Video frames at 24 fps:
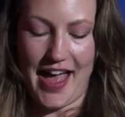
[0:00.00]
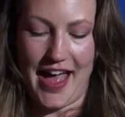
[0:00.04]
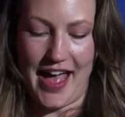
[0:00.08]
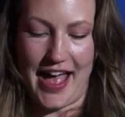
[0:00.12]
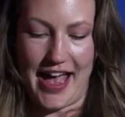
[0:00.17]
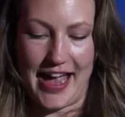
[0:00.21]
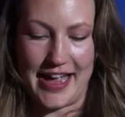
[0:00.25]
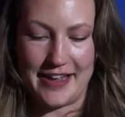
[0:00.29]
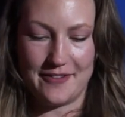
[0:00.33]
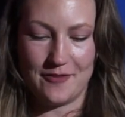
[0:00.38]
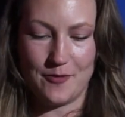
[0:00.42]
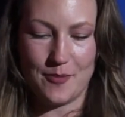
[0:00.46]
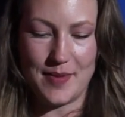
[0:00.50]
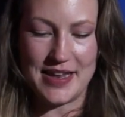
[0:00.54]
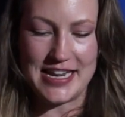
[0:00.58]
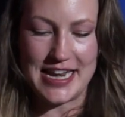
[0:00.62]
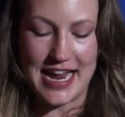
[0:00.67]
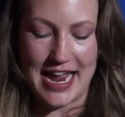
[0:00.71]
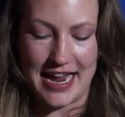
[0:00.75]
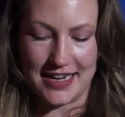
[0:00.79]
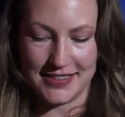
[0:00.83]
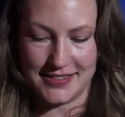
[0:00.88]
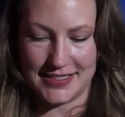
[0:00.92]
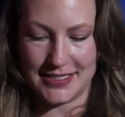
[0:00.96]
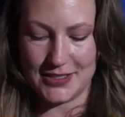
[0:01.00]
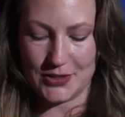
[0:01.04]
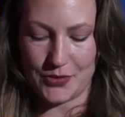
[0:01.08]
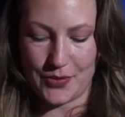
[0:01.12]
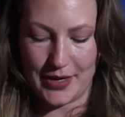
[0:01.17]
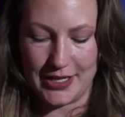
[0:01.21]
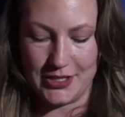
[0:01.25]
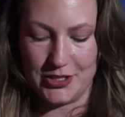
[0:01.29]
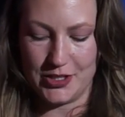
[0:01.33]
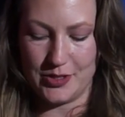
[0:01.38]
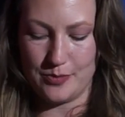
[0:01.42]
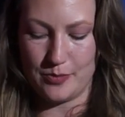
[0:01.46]
I've been asked this
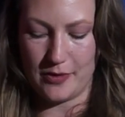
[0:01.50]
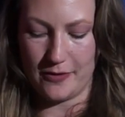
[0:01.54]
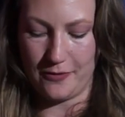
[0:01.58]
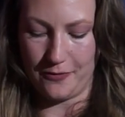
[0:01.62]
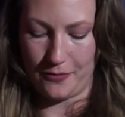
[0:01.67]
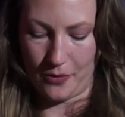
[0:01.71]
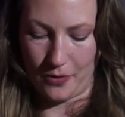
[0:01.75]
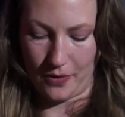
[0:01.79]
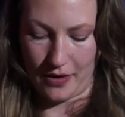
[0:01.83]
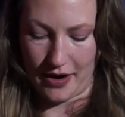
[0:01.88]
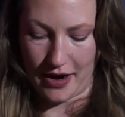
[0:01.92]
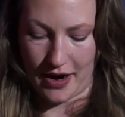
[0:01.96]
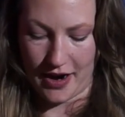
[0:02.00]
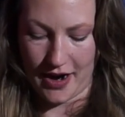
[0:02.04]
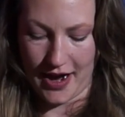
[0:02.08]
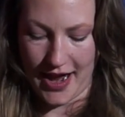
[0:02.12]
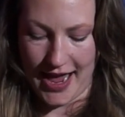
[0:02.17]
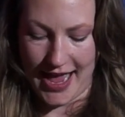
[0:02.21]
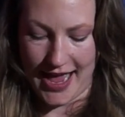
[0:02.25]
question before,